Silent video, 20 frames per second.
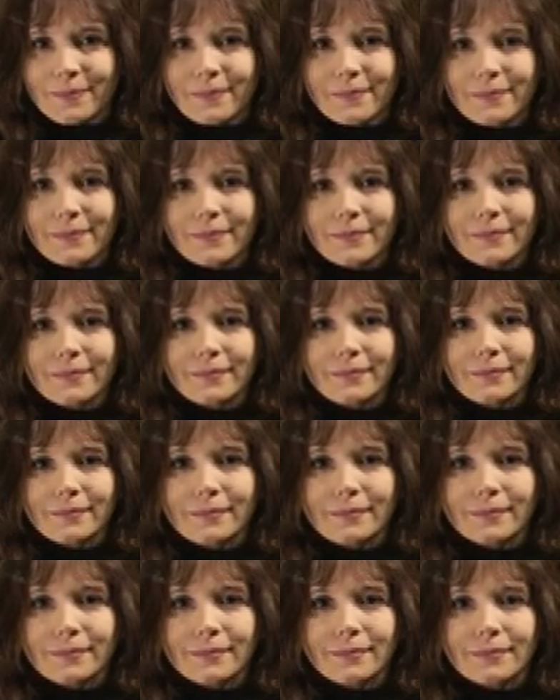
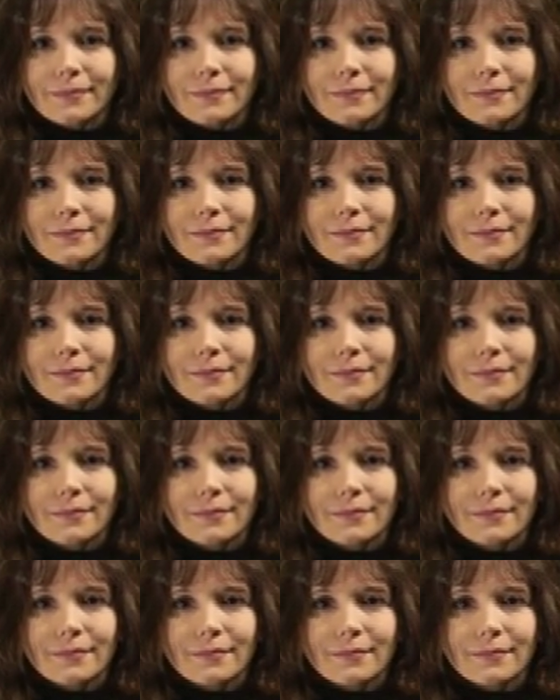
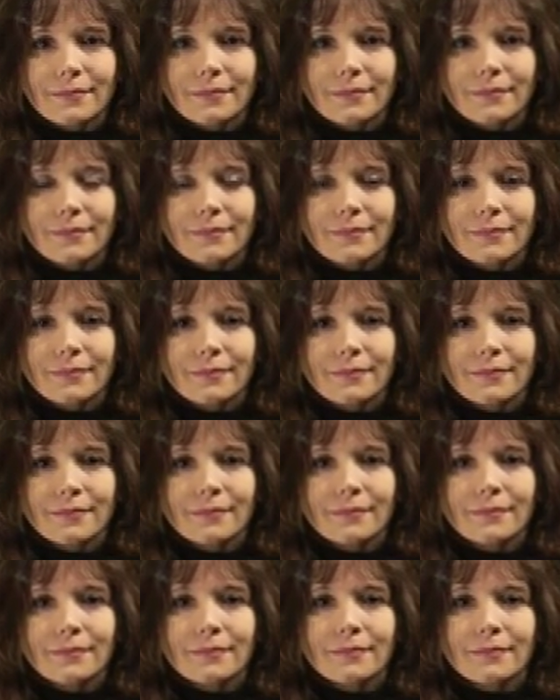
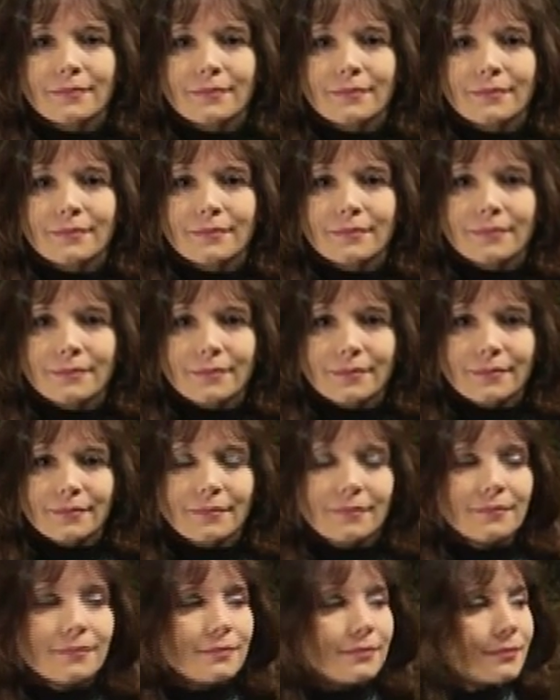
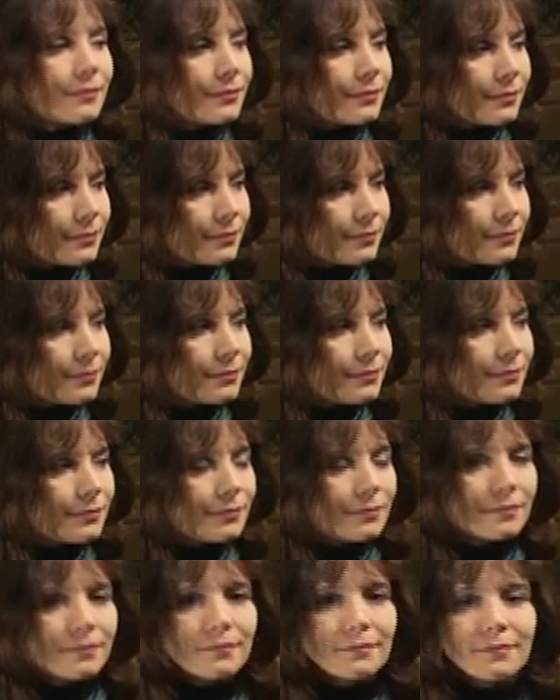
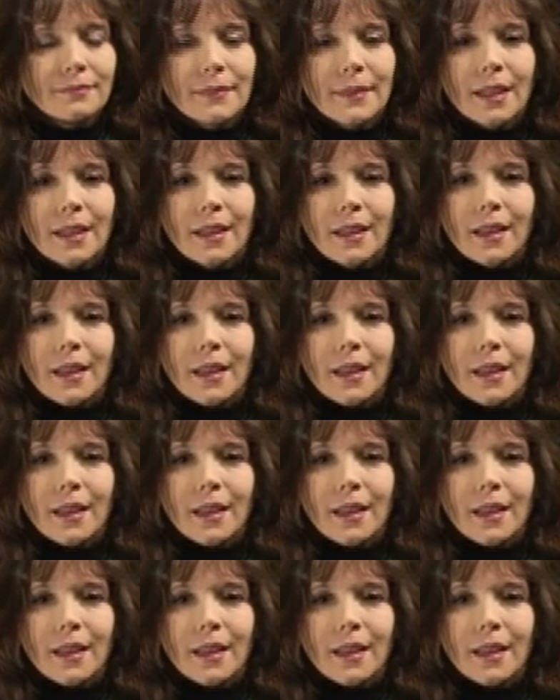The person shown says nothing.